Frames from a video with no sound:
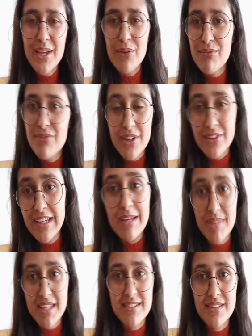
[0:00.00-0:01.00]
a very
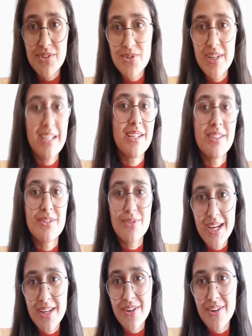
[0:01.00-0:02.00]
amazing Australian
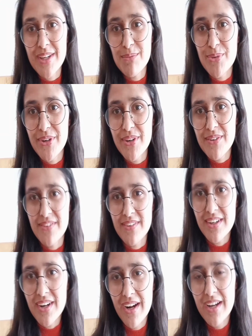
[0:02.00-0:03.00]
writer and
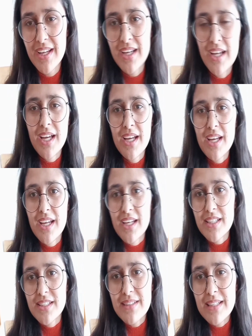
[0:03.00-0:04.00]
producer.
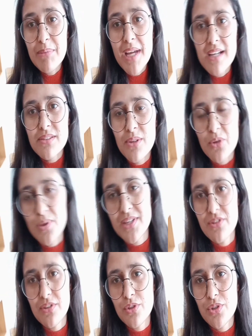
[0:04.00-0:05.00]
So let me ask you a
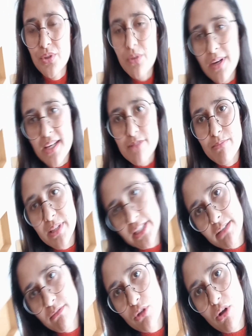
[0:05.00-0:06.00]
question. Do you guys
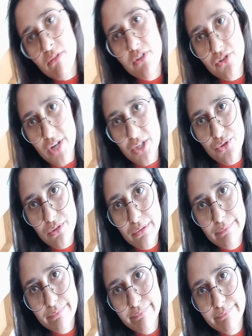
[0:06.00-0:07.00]
believe in law of
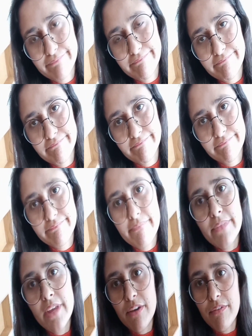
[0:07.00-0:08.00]
attraction?
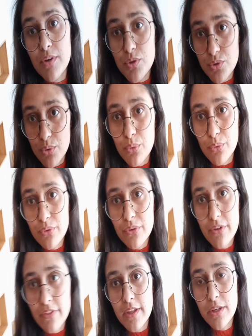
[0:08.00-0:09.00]
If you
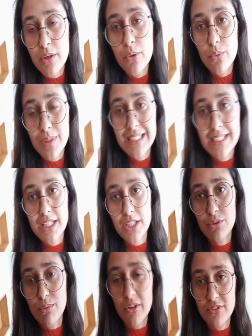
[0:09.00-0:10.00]
don't, then you really
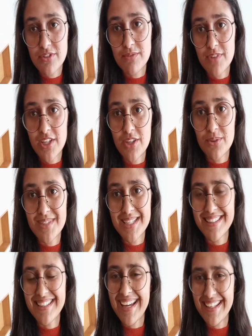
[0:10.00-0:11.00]
need to watch this video
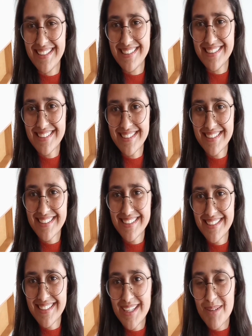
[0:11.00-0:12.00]
till the end,
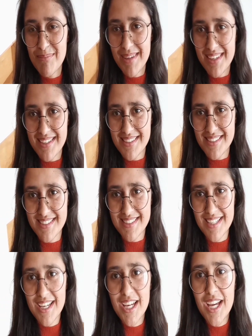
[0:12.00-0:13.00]

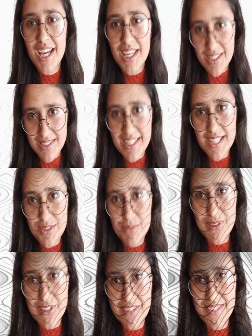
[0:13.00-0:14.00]
because you'll get to
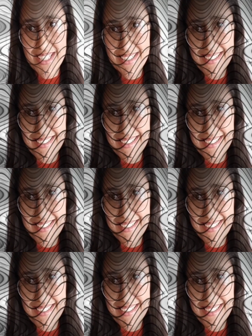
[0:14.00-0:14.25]
believe it.